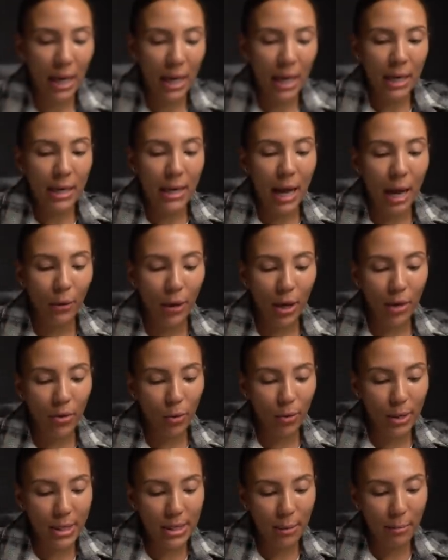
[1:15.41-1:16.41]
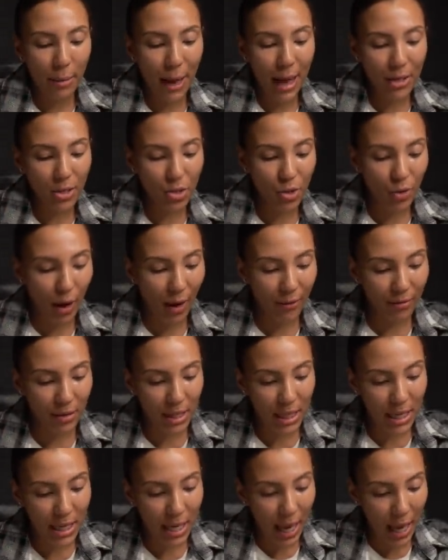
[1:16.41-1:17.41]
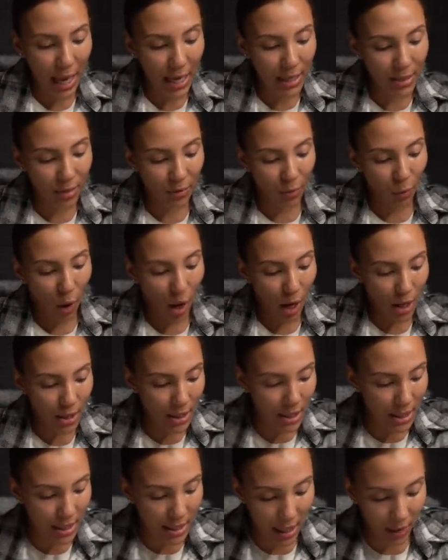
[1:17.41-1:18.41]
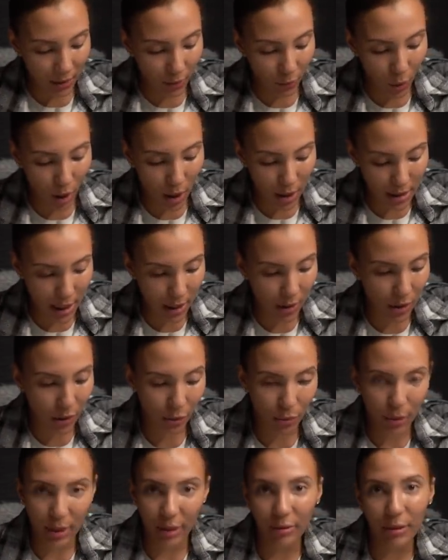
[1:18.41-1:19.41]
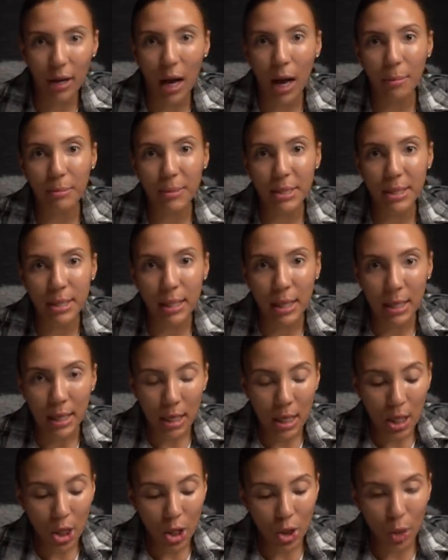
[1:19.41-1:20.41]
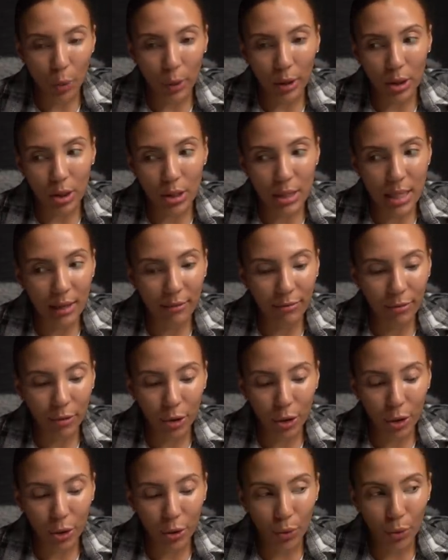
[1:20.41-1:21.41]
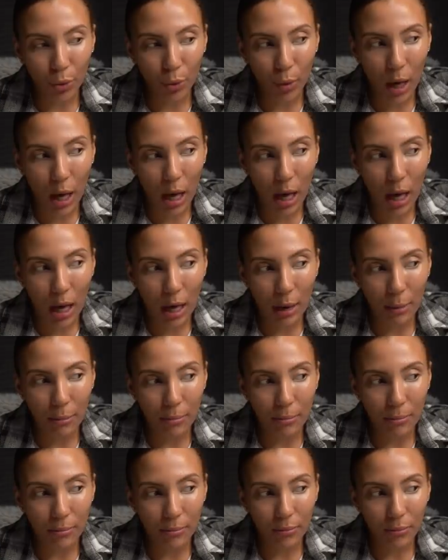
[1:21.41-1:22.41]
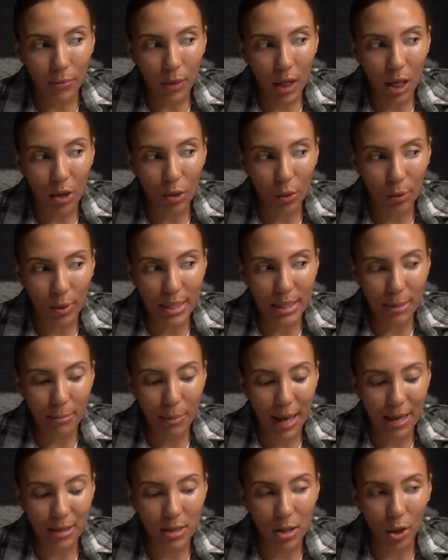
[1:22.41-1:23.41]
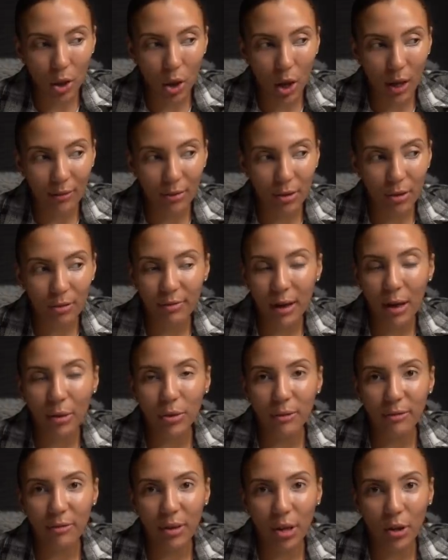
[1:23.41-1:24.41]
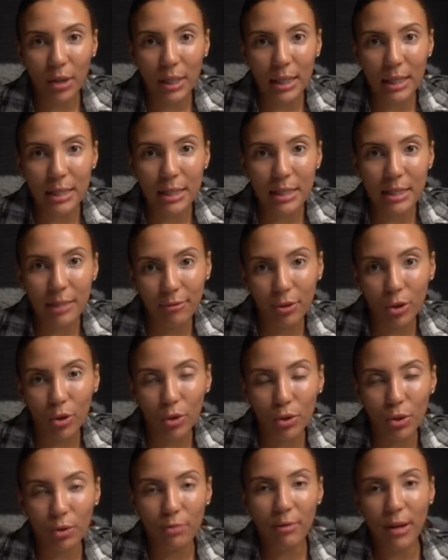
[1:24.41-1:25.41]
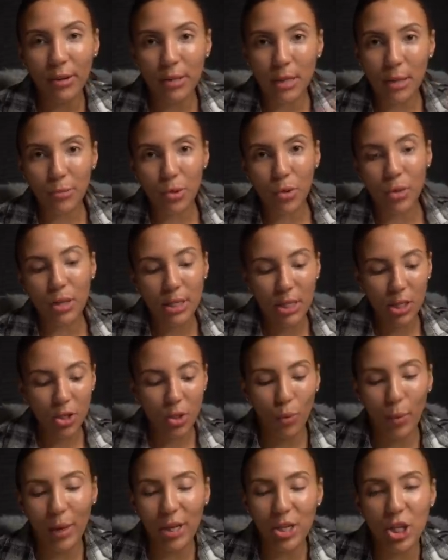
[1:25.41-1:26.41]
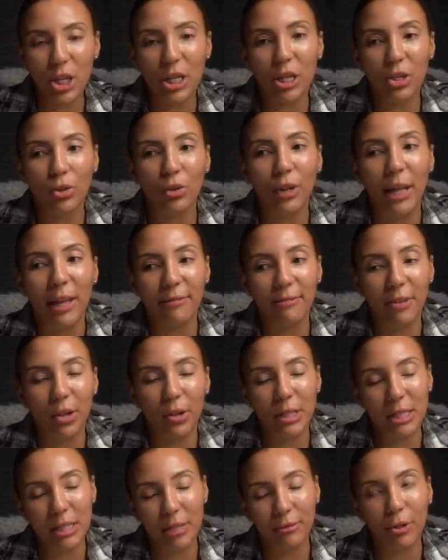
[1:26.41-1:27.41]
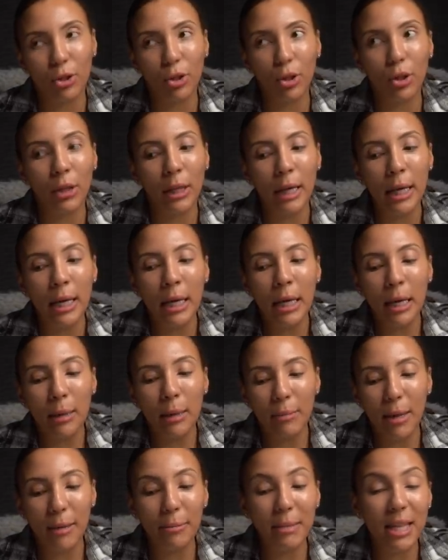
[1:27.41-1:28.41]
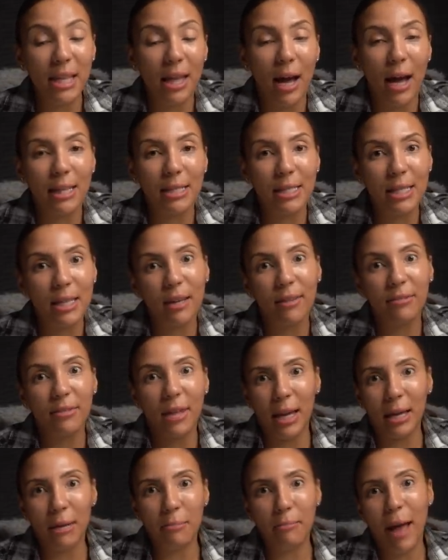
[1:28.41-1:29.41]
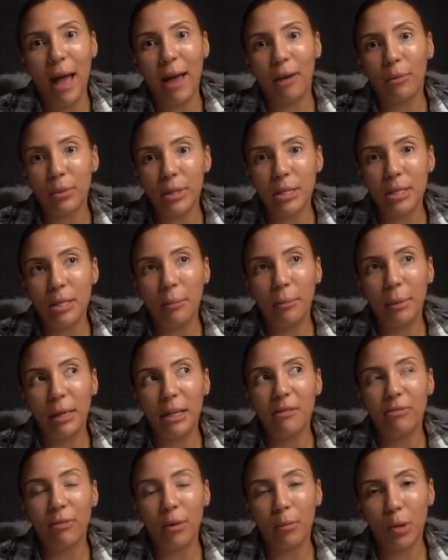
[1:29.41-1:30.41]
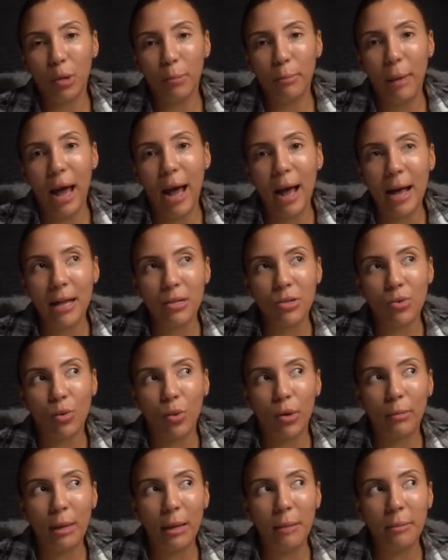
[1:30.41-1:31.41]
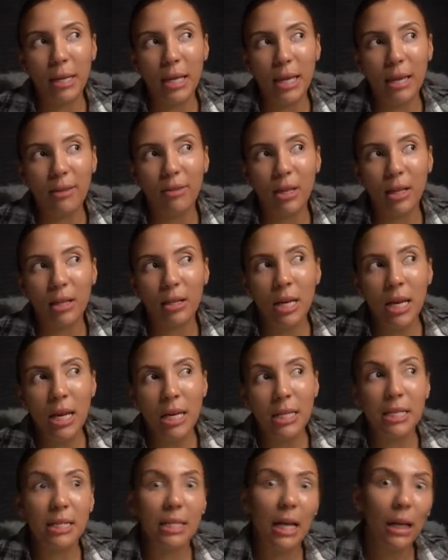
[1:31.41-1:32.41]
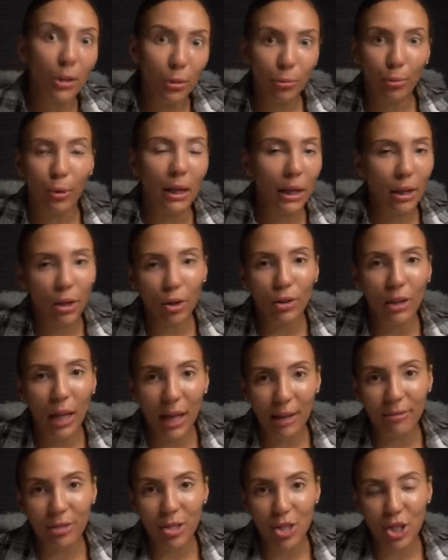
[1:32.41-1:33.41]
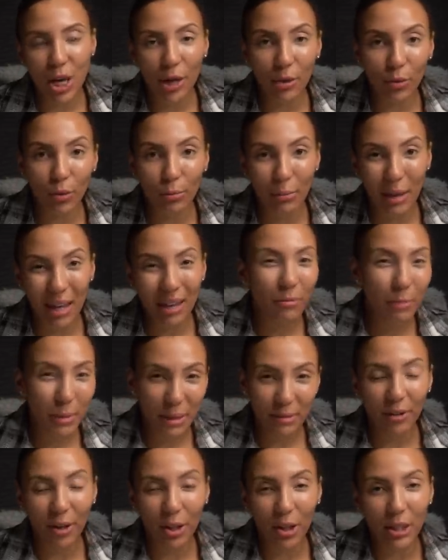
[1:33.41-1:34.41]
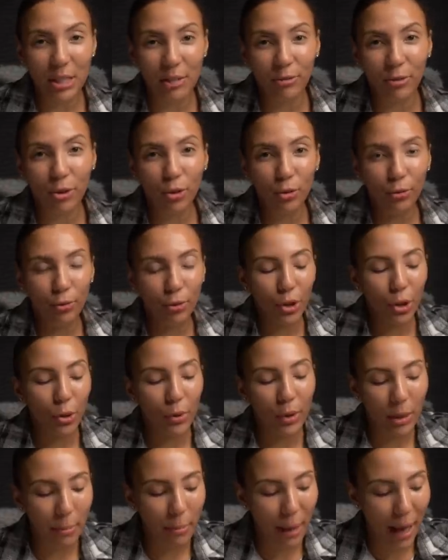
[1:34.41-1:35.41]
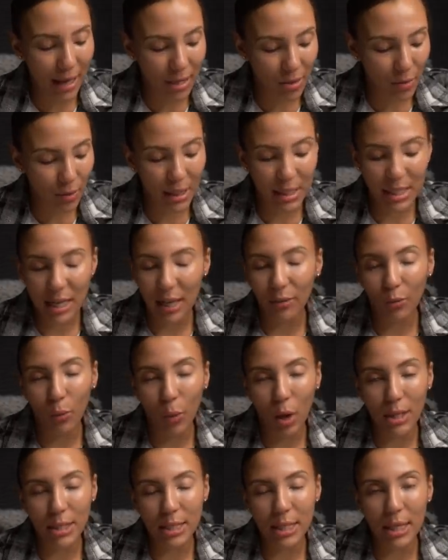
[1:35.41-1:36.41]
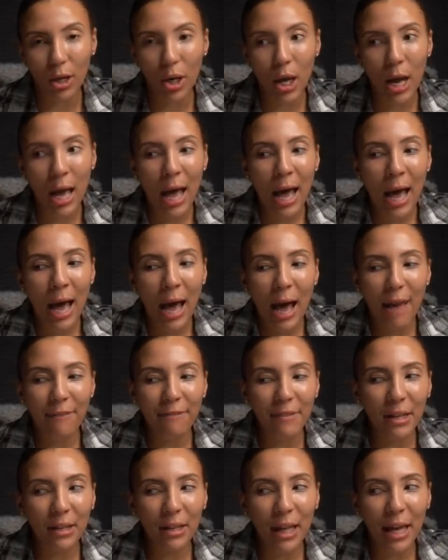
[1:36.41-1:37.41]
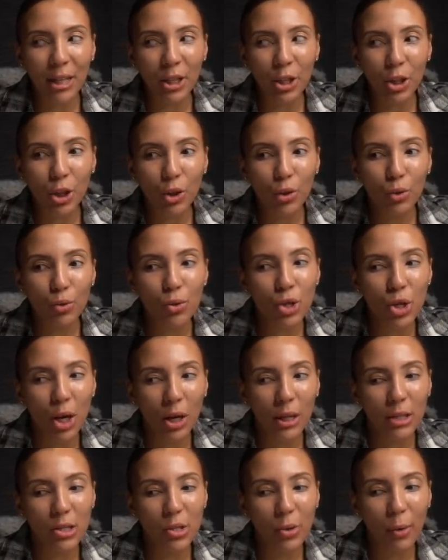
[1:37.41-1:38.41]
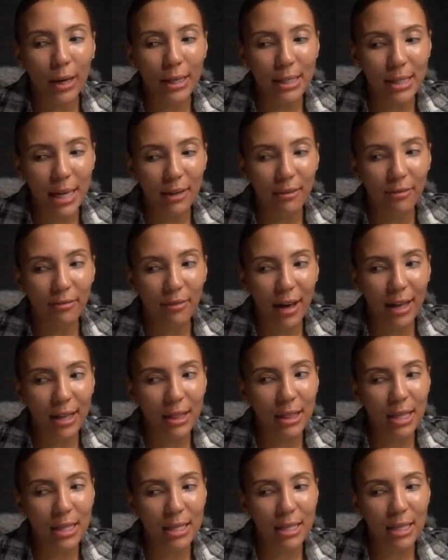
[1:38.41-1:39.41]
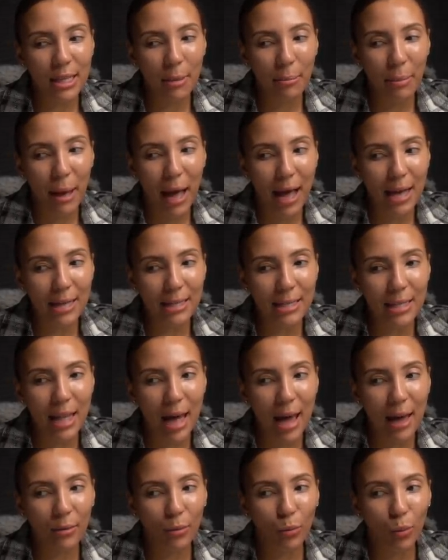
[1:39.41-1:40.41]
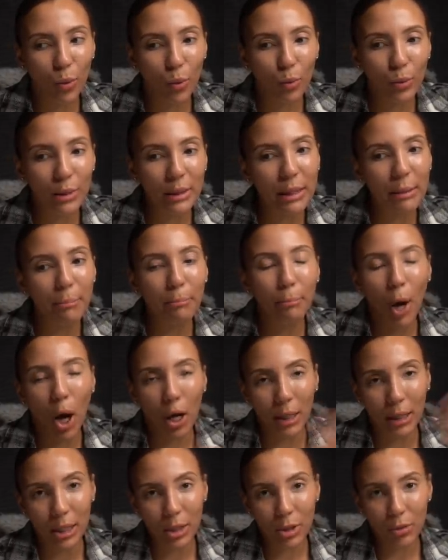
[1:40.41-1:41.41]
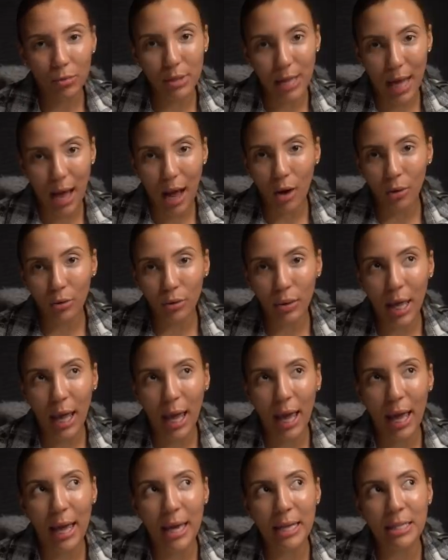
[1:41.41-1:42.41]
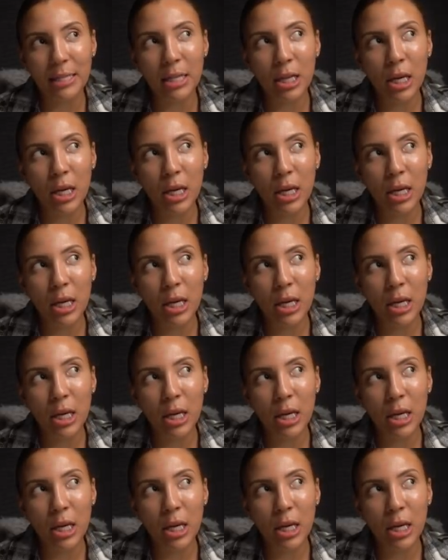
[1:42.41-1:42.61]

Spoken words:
Now, in the recent past, you have the Ace of Wands, the Ten of Wands, and the Three of Cups. So it looks like for you, in the recent past, a lot of you found it very difficult. You found some sort of situation in your life very difficult. Maybe the idea of getting back with somebody from your past, or maybe even celebrating your life in general, may have been very difficult for you in the past with the Ten of Wands here. I feel like you started to identify things in the past that were really bogging you down, and